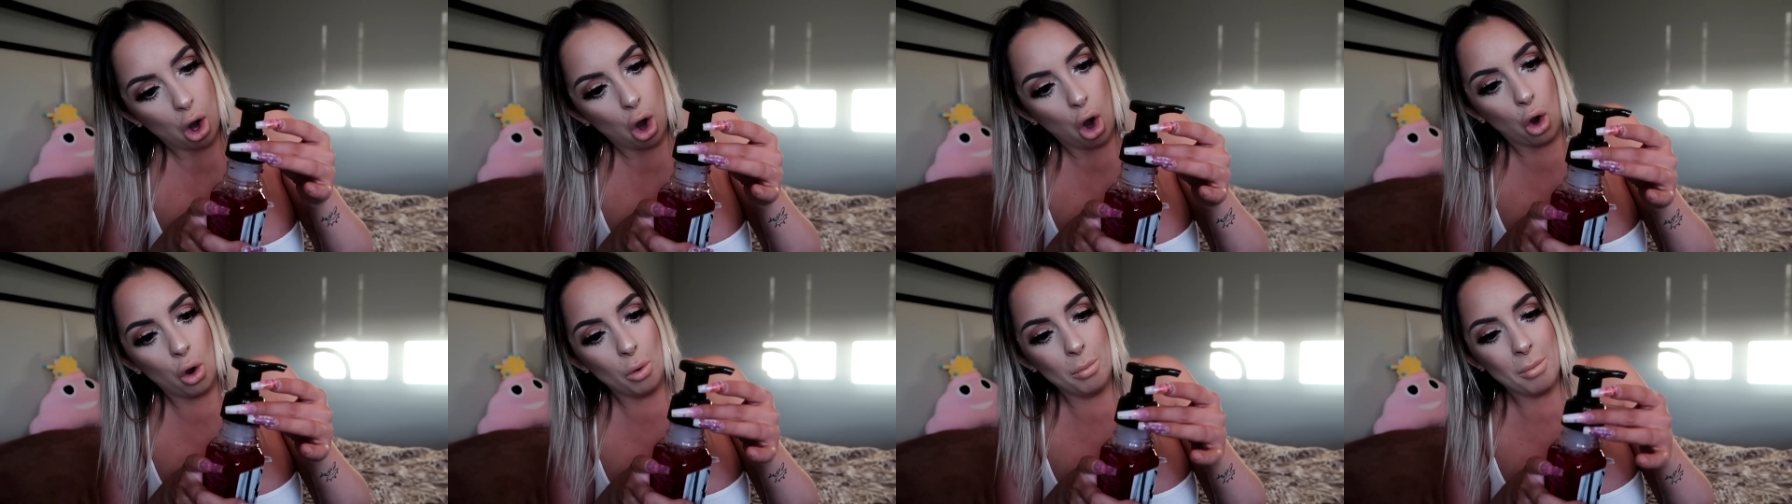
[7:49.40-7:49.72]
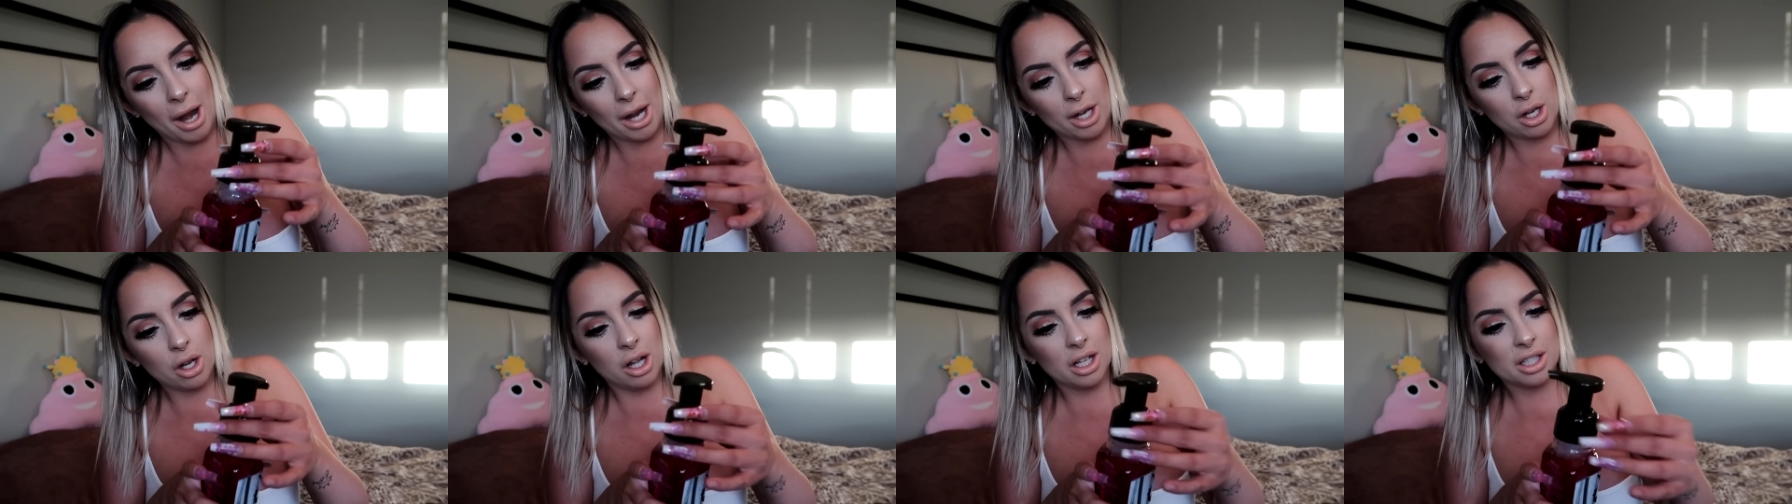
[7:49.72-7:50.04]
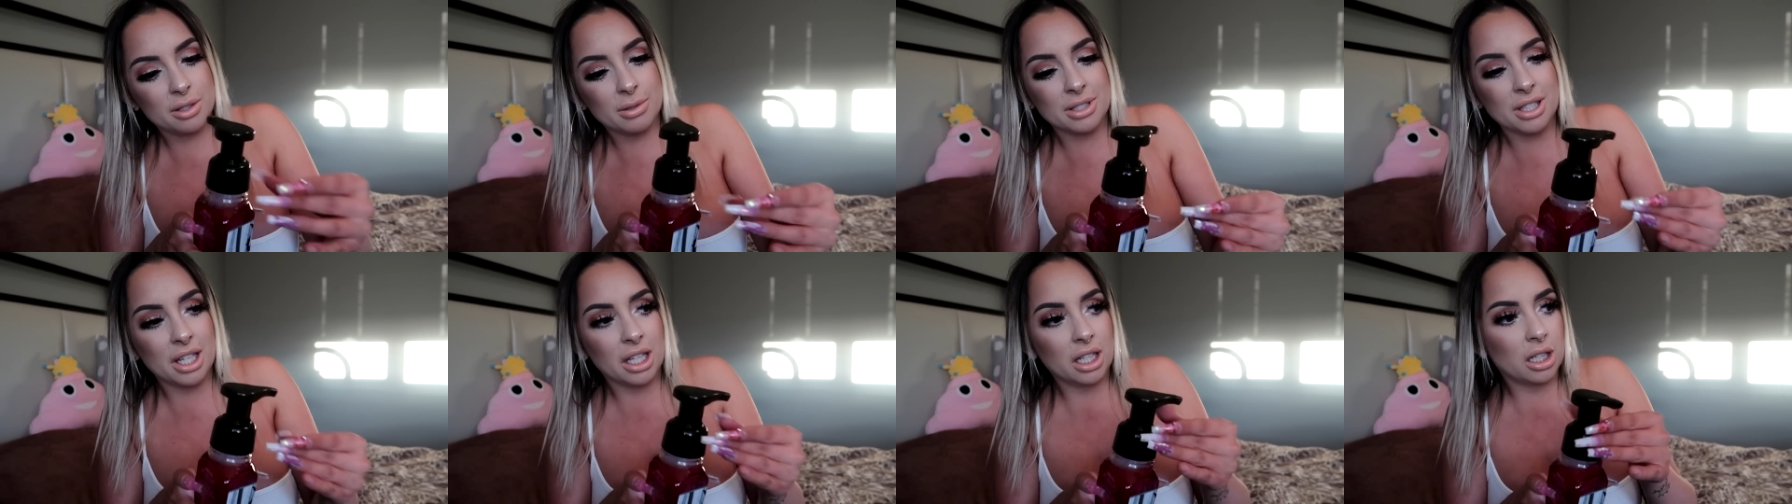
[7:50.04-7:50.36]
Oh my god, it
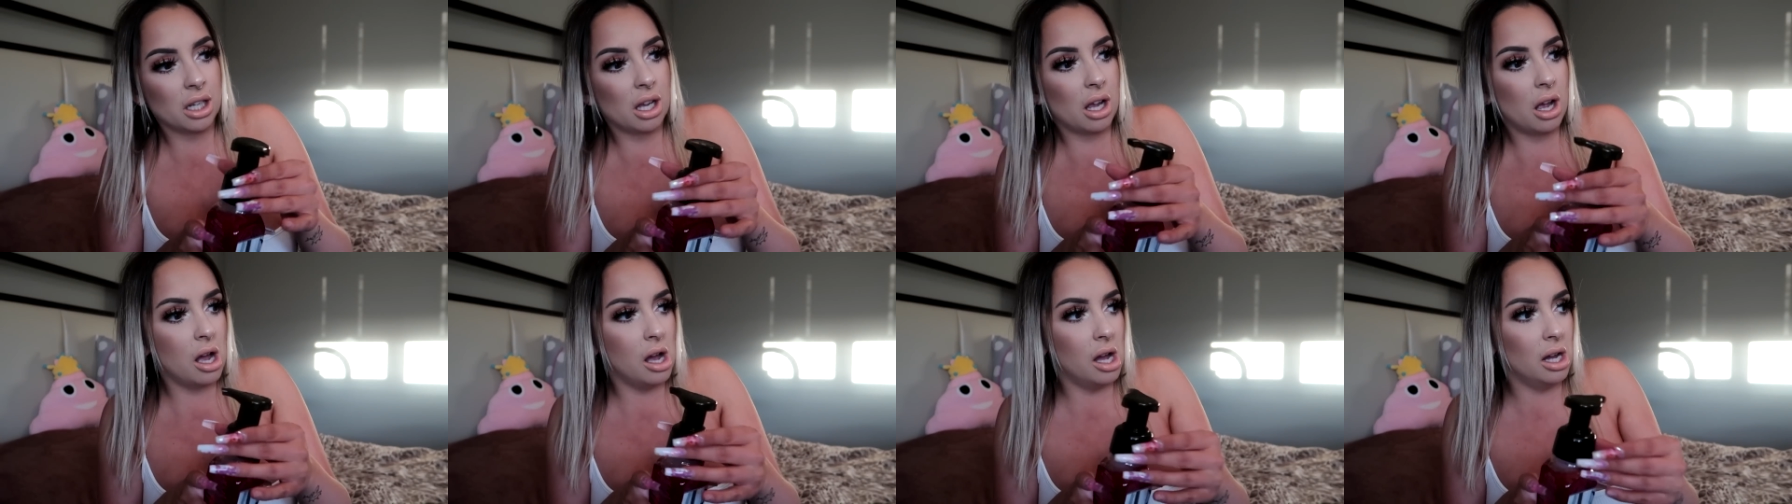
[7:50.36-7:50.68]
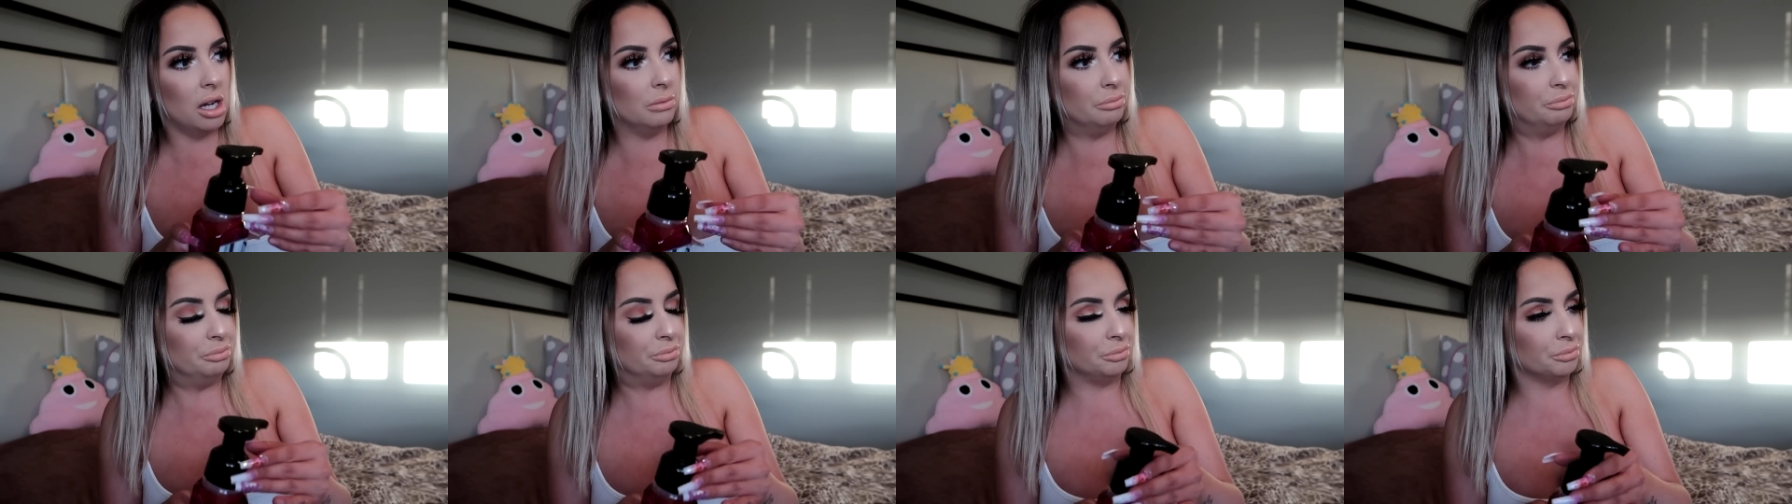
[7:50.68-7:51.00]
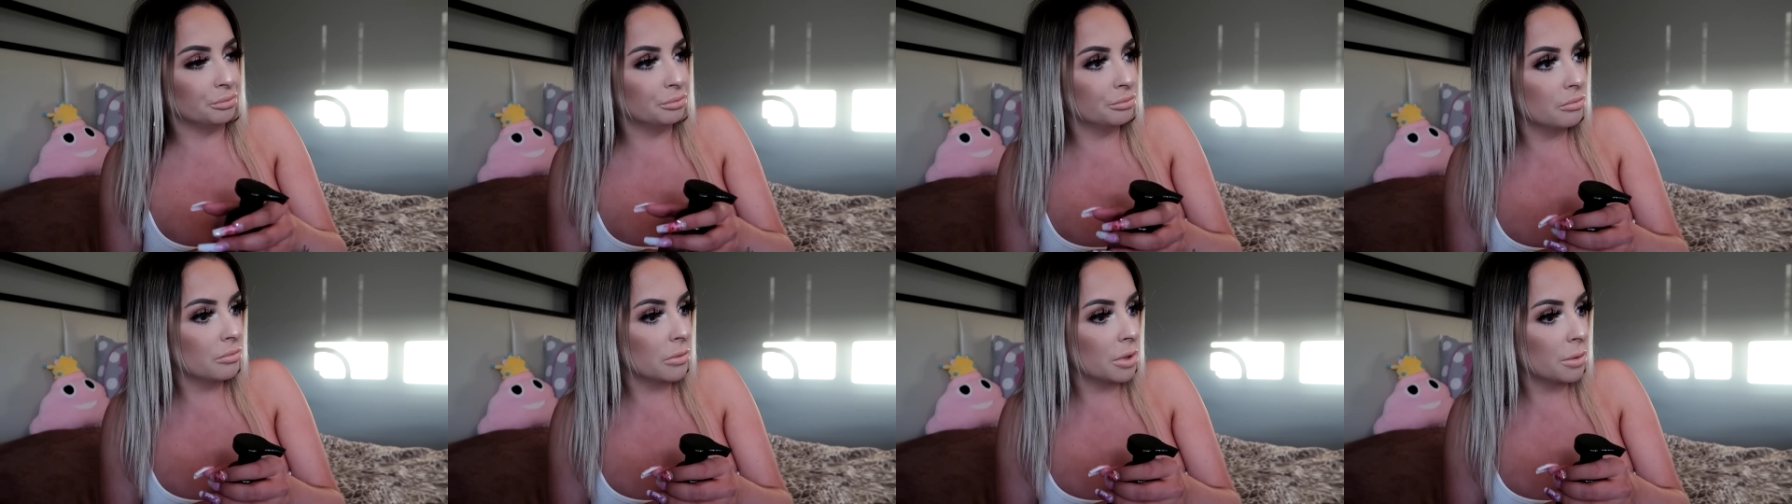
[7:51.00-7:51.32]
smells like
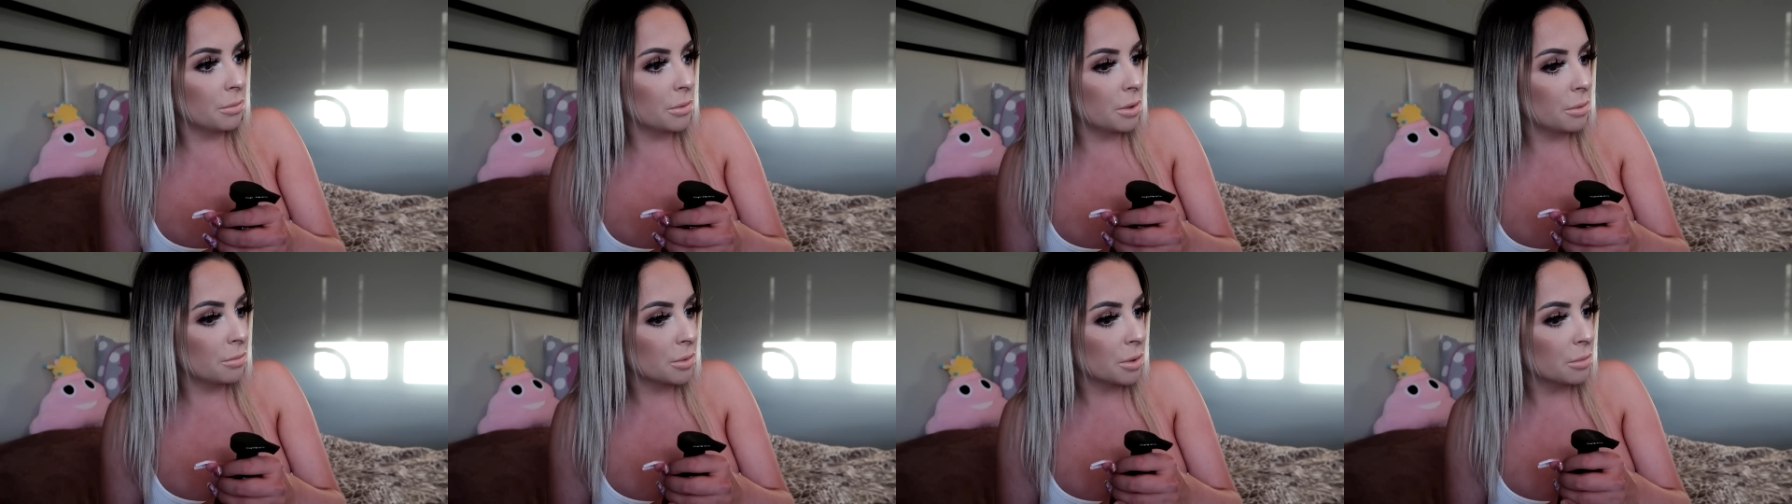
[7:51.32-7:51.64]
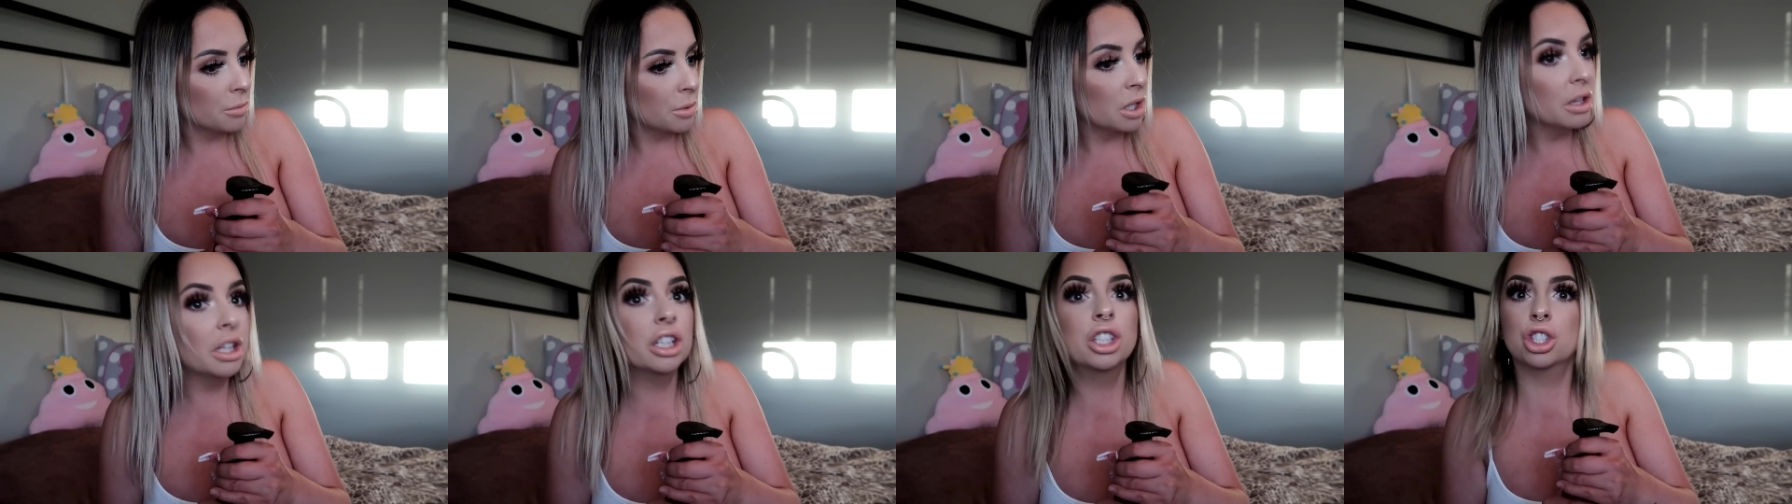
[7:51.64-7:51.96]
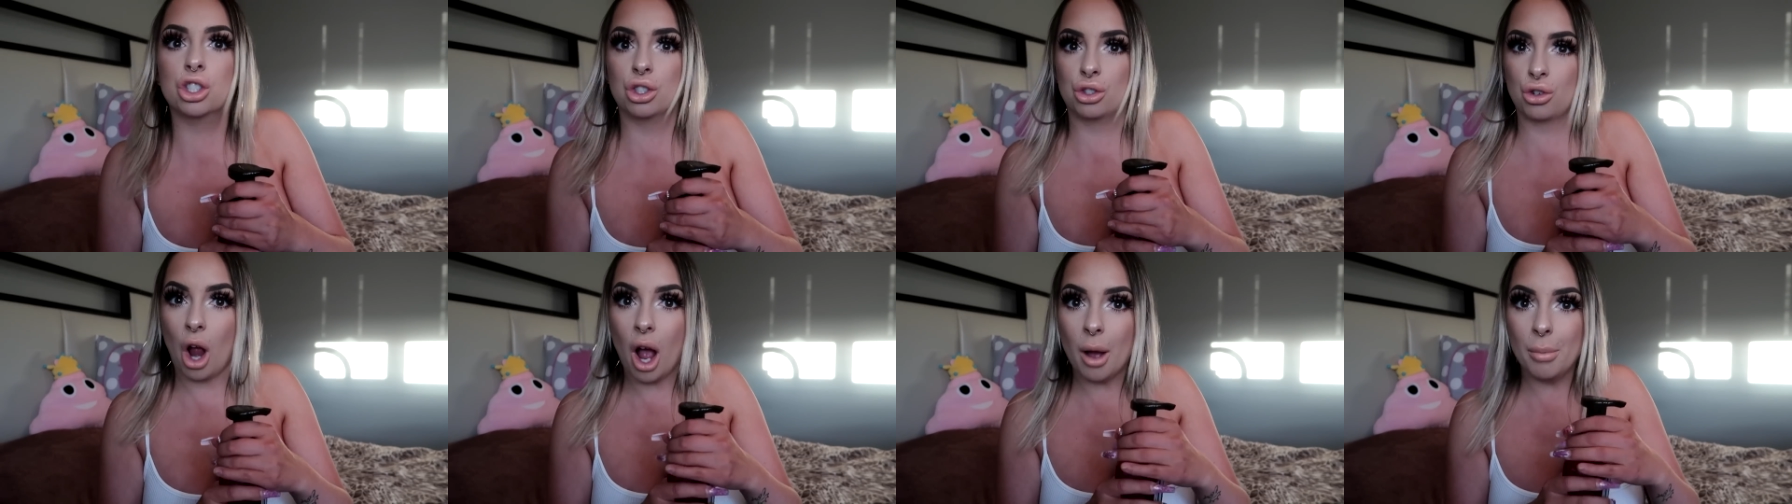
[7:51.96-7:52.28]
um like
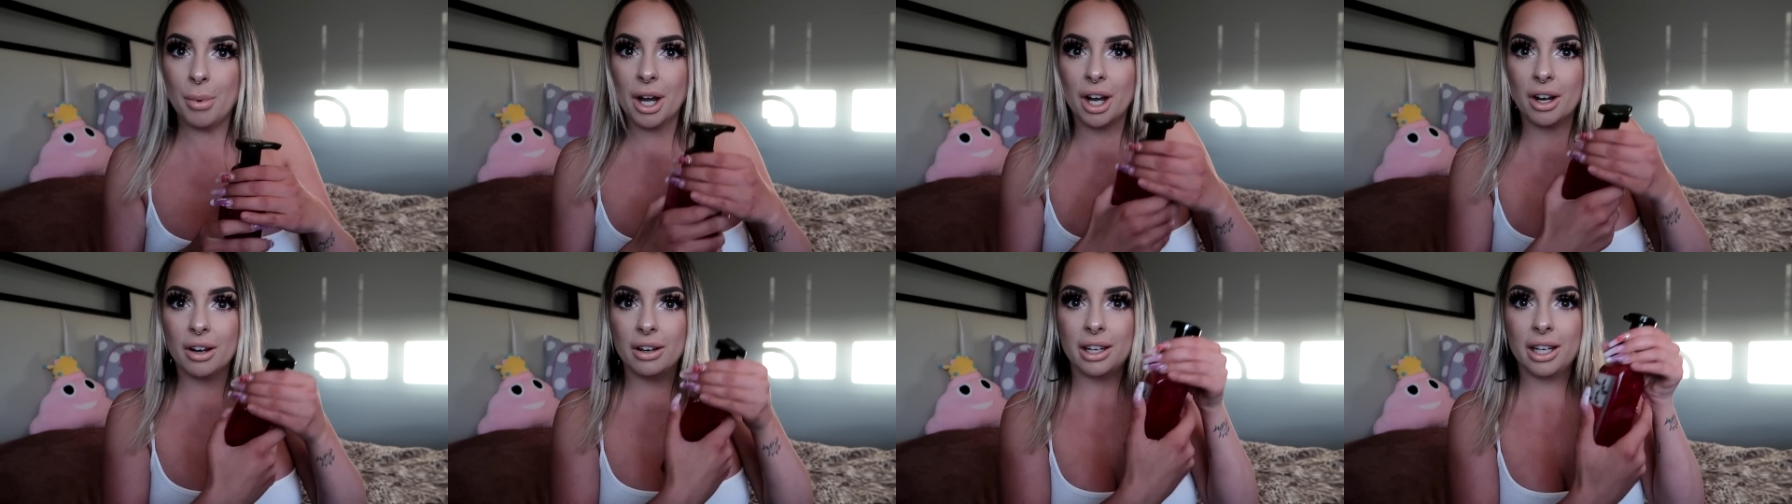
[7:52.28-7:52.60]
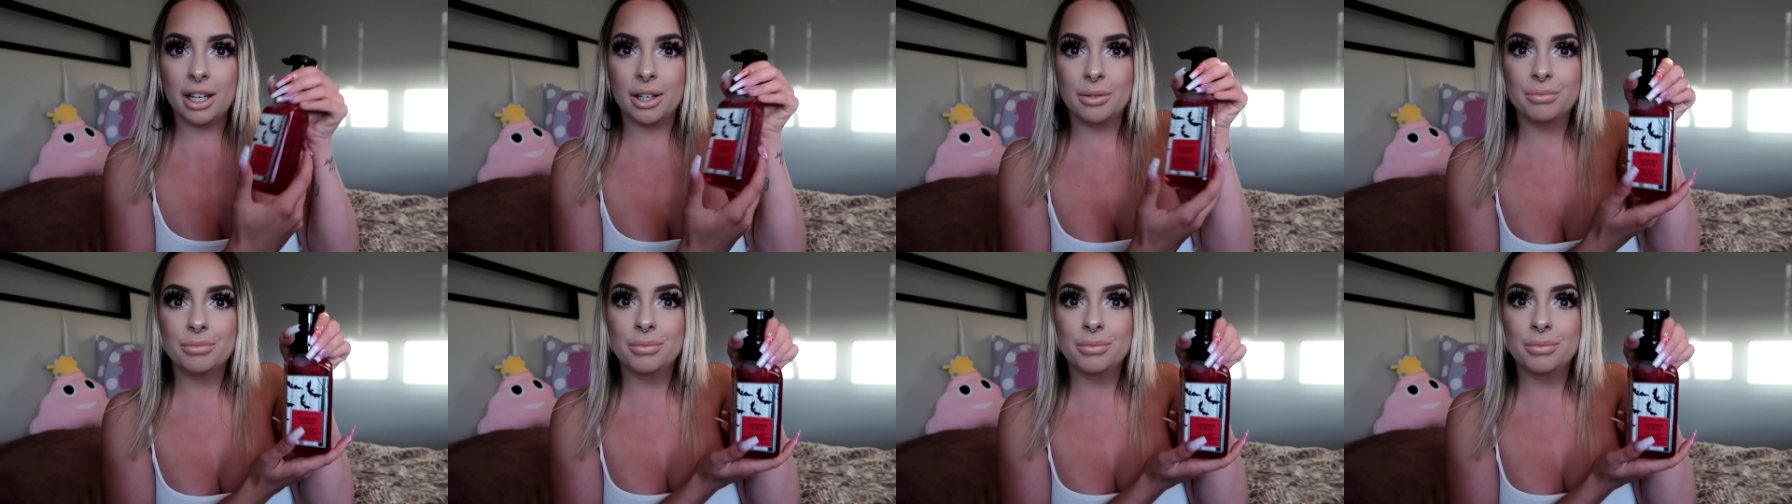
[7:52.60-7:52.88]
strawberry.